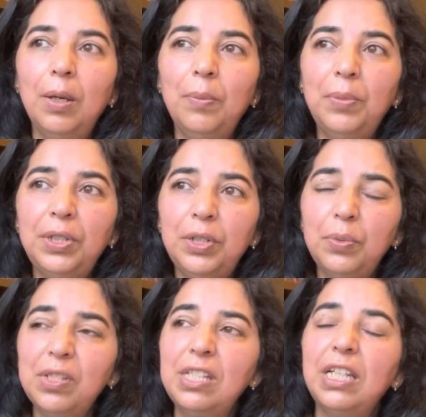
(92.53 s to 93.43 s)
But it
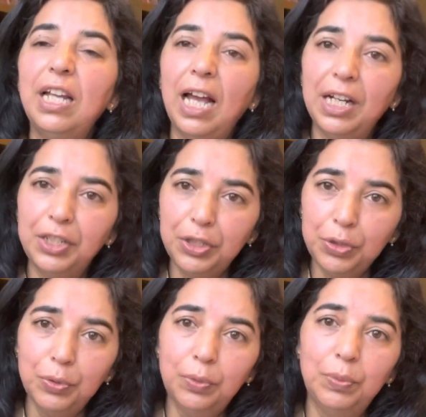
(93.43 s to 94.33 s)
was their
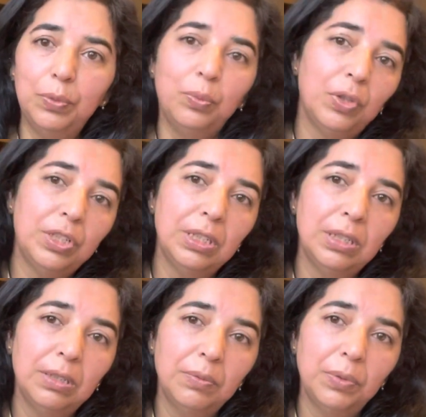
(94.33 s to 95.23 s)
attitude
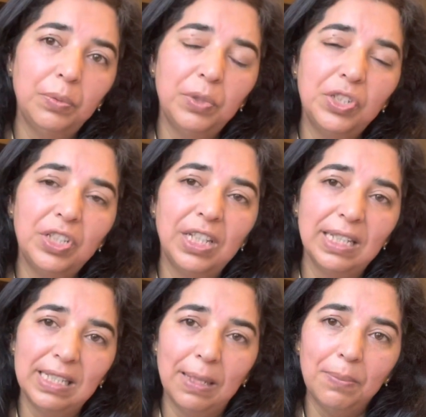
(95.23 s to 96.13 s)
with which they
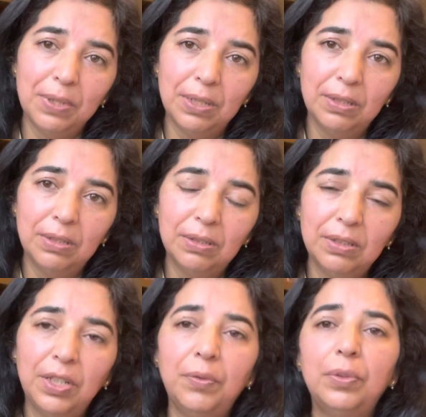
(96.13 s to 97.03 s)
accepted.
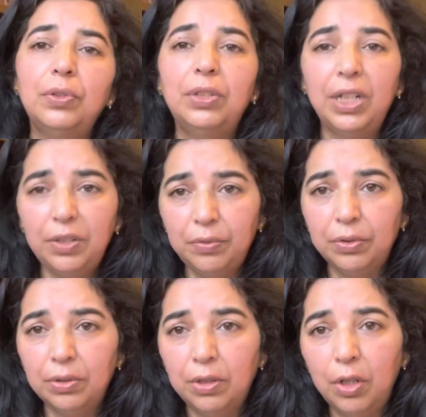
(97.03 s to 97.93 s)
They were
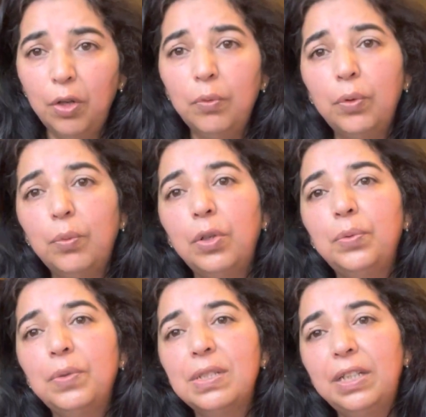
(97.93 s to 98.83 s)
grateful for what
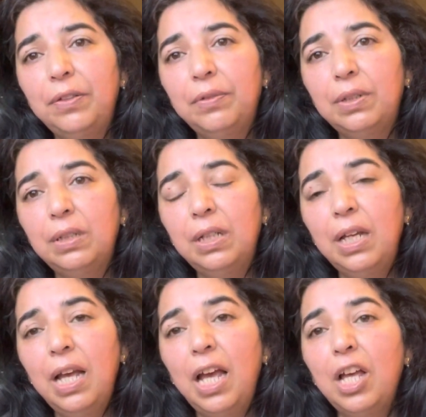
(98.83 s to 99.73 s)
was given,
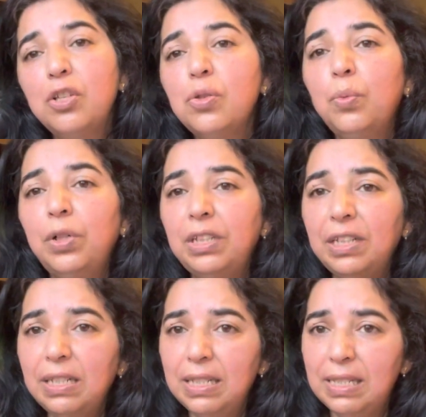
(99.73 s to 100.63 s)
and so what they
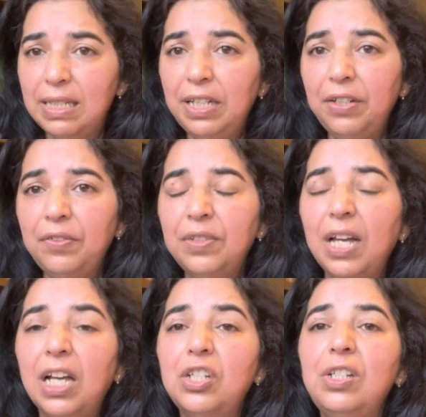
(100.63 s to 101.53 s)
received
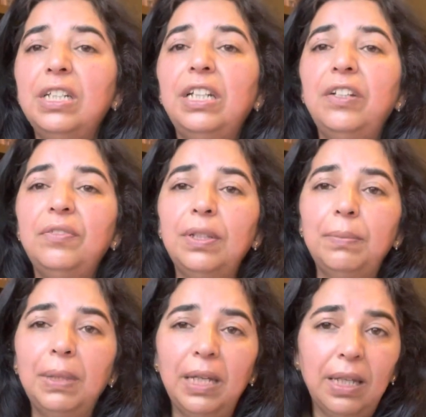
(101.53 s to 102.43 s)
actually gave them
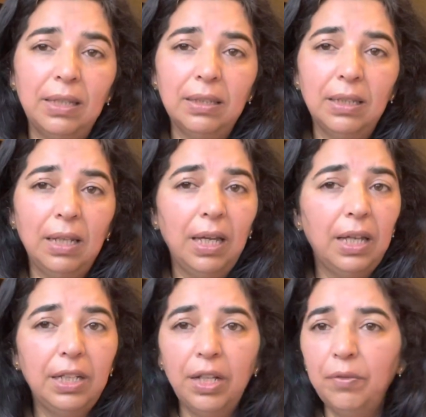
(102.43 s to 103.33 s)
health
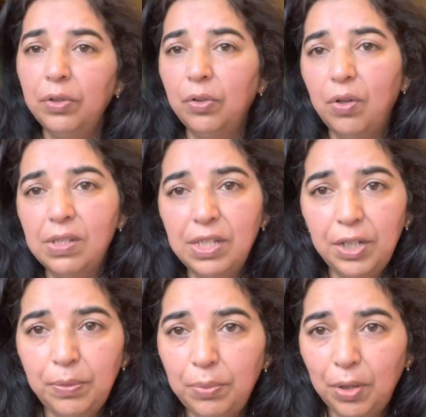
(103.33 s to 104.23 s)
and never caused
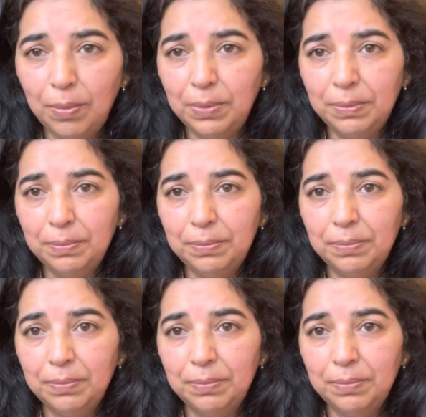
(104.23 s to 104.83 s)
any problem.